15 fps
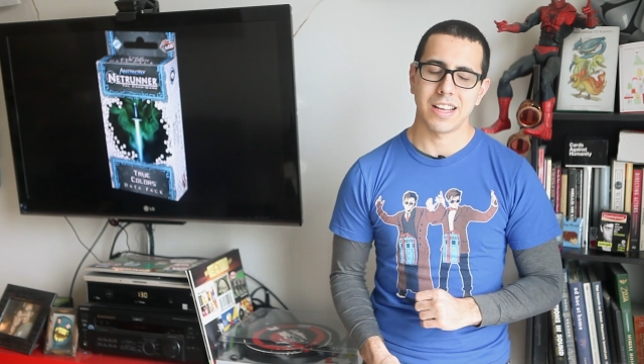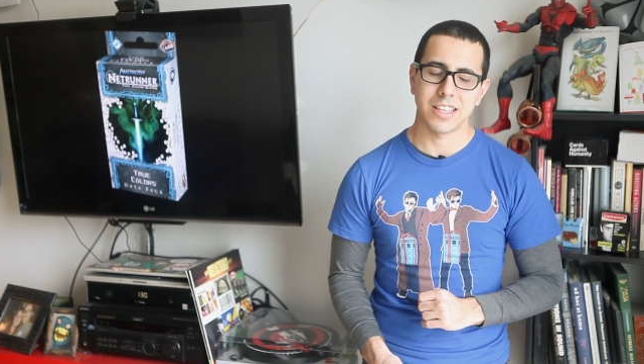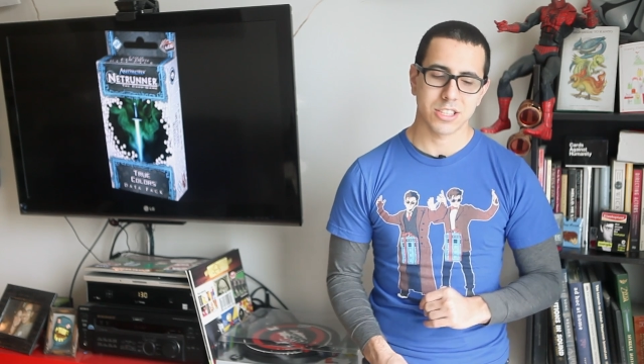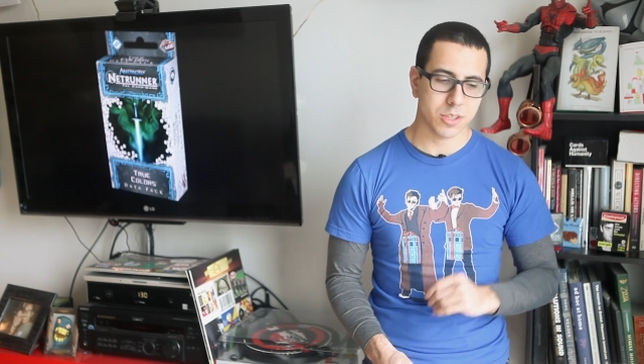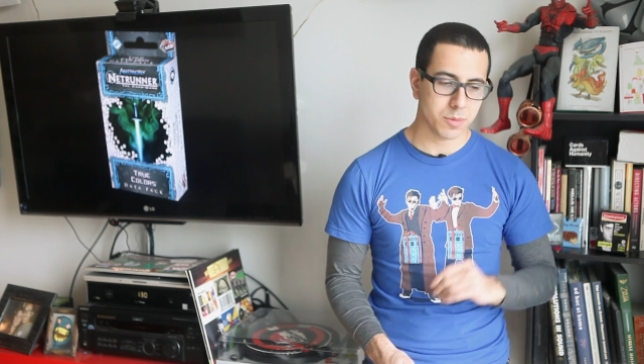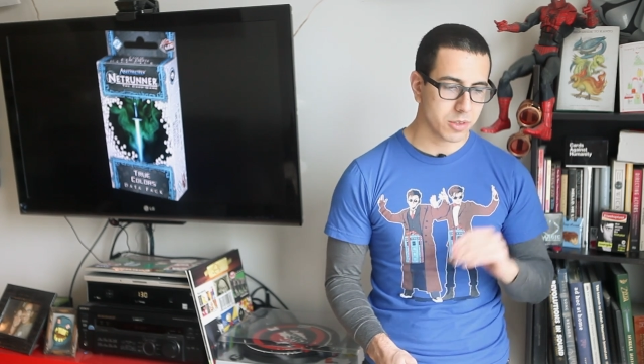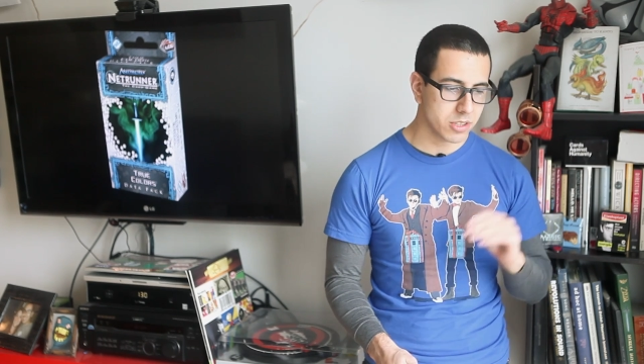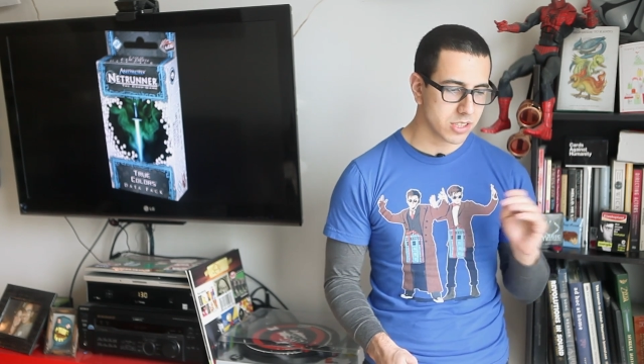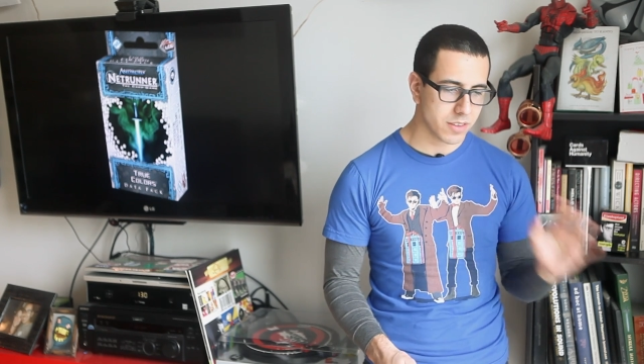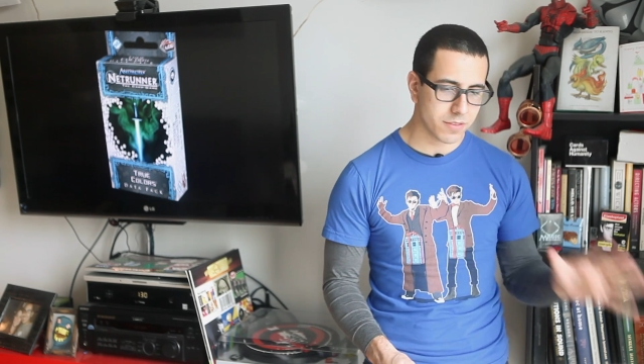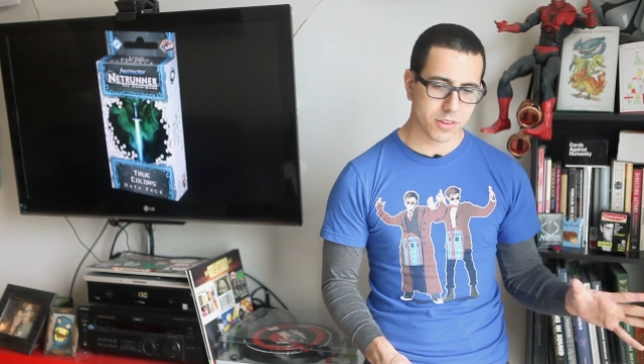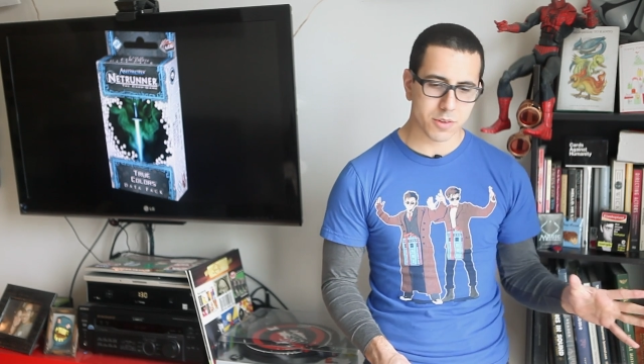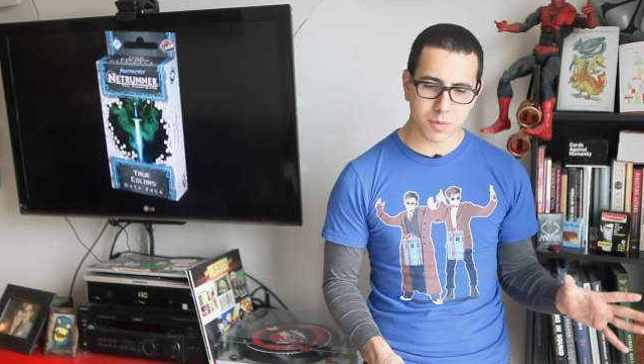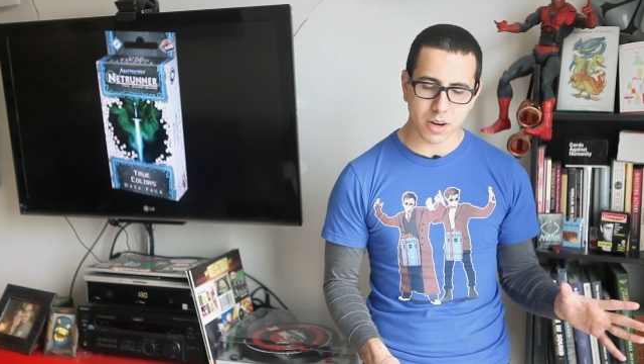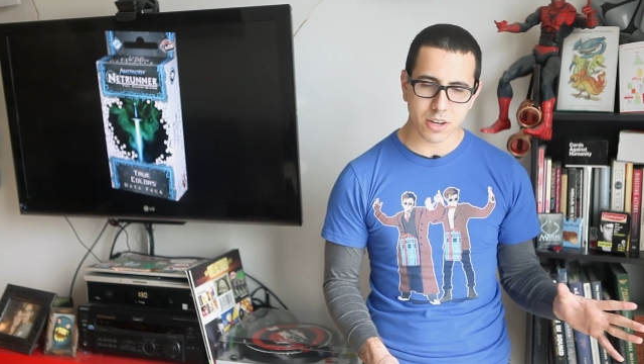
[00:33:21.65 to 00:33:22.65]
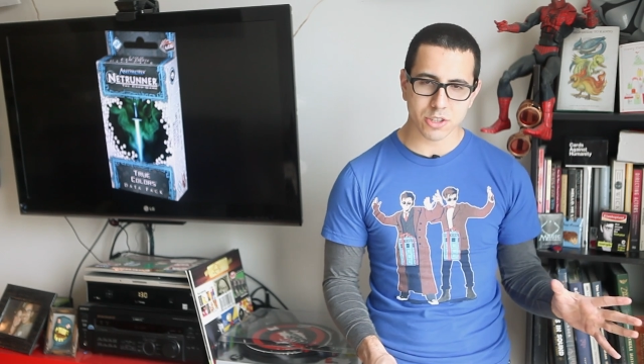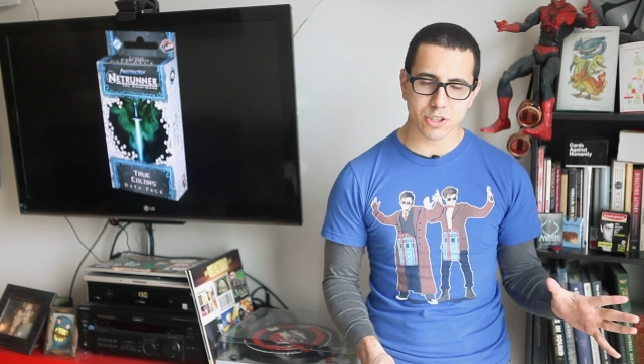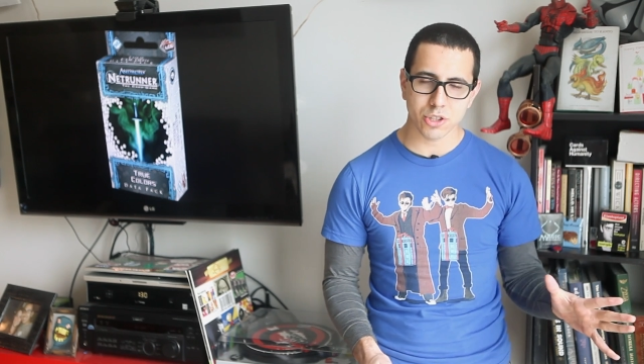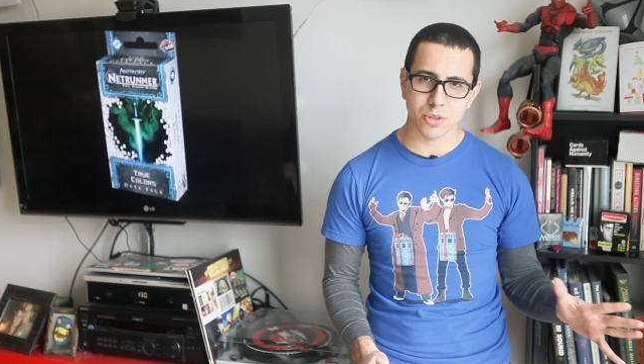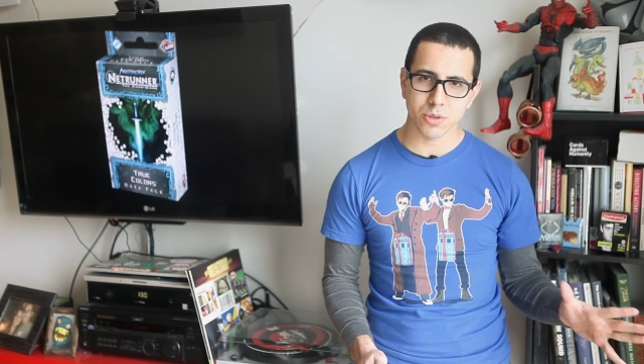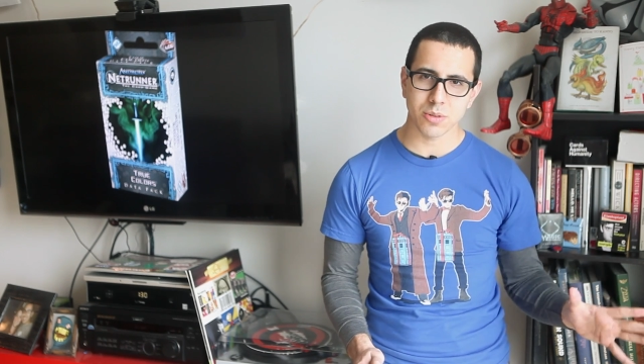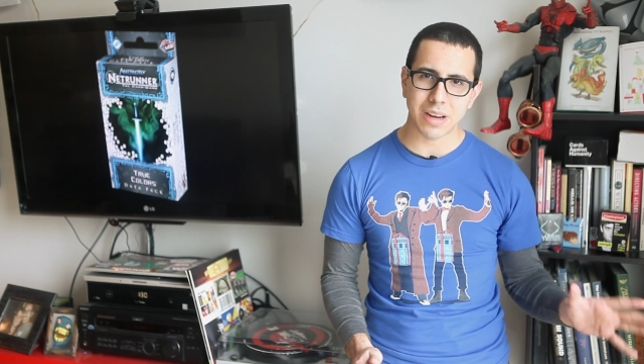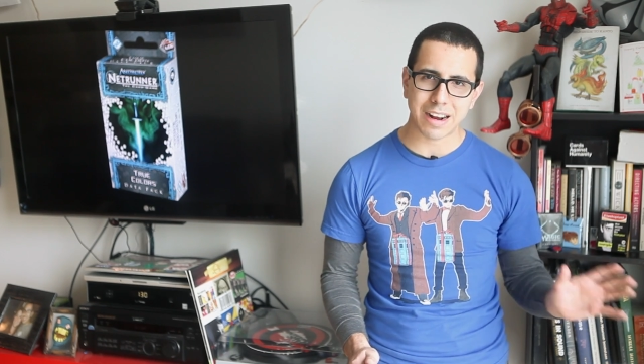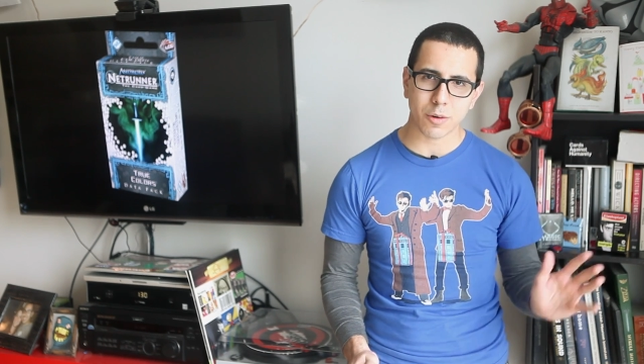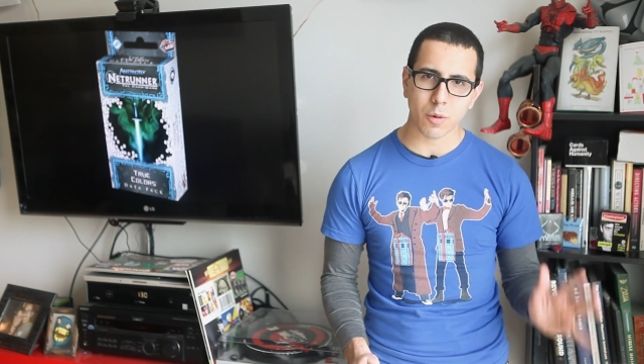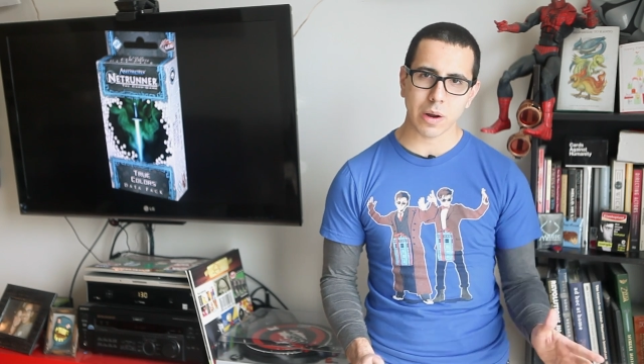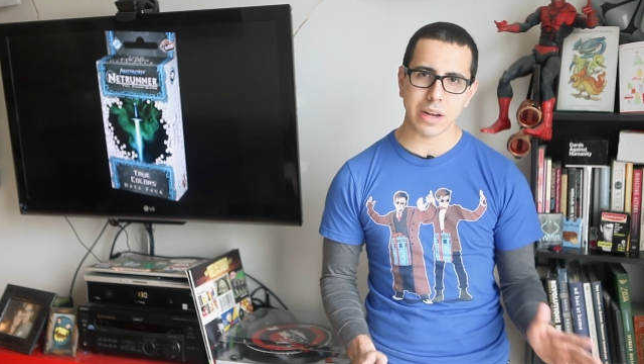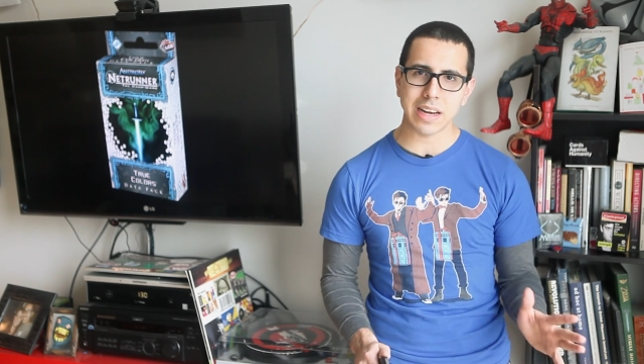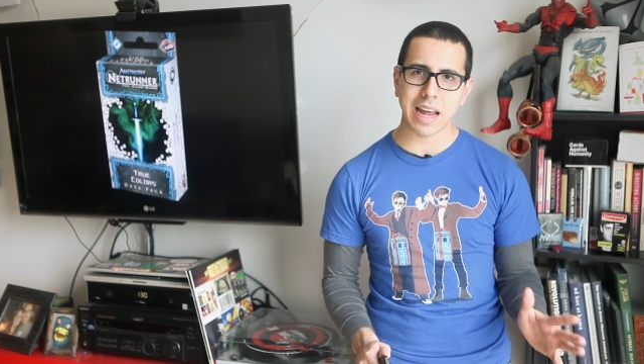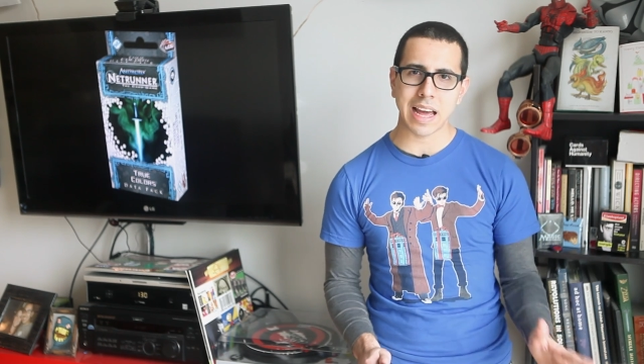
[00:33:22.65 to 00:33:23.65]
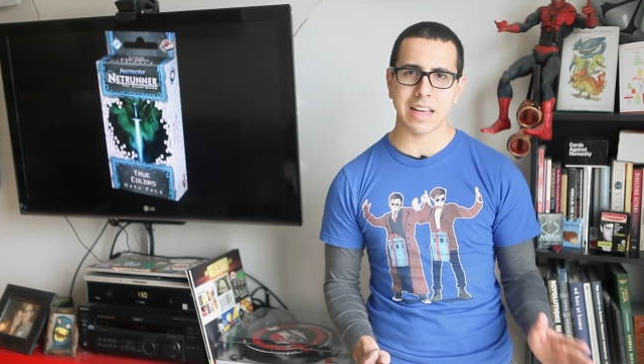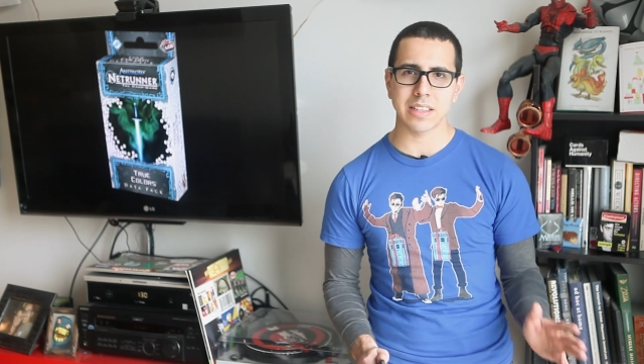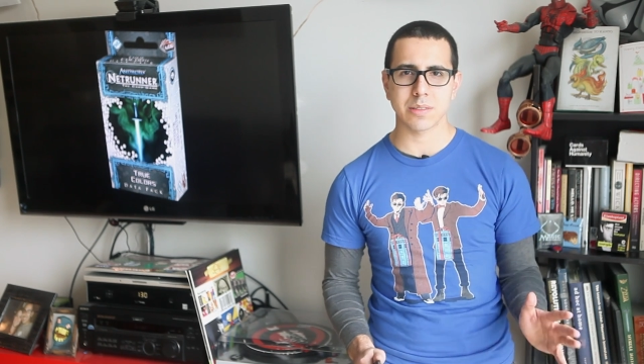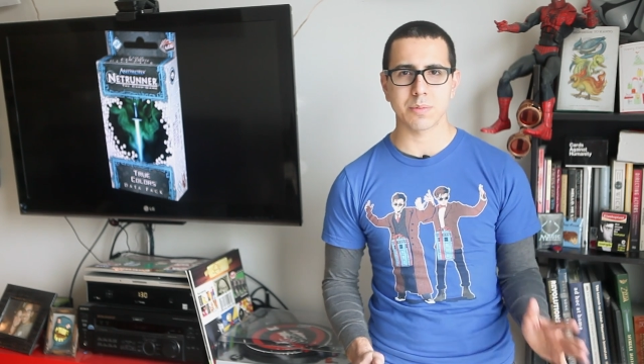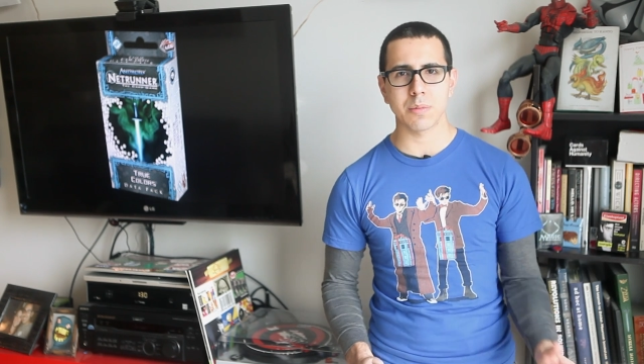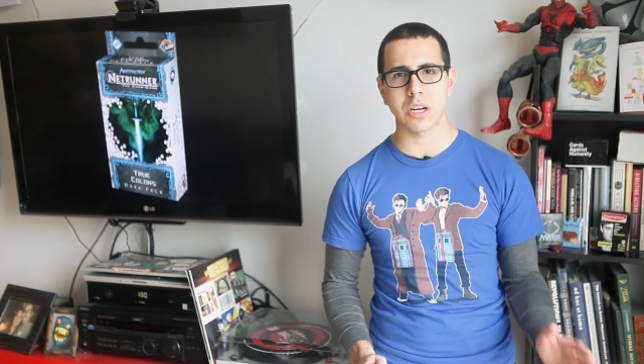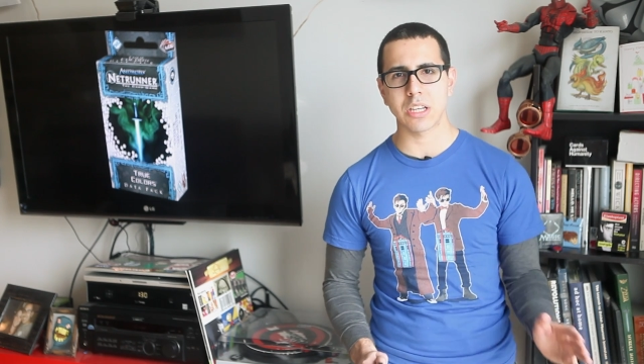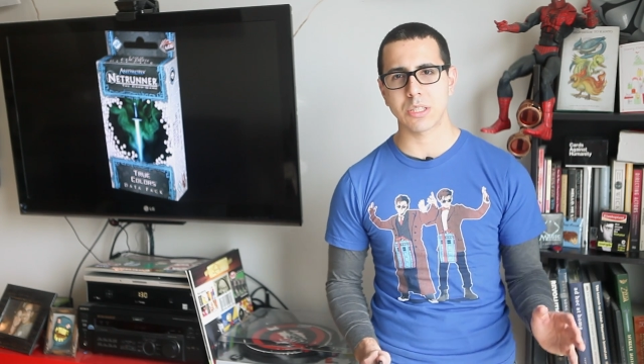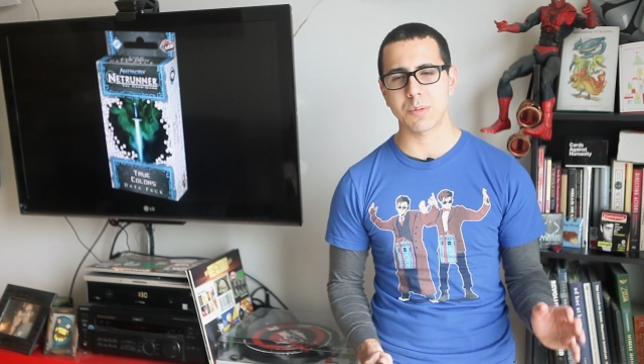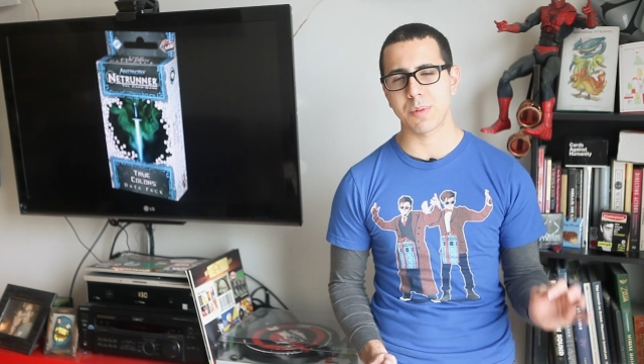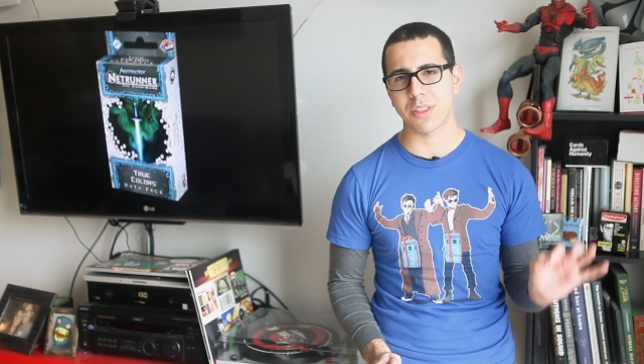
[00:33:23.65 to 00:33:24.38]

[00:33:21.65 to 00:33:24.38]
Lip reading: Some good stuff for the runners too, not quite as much,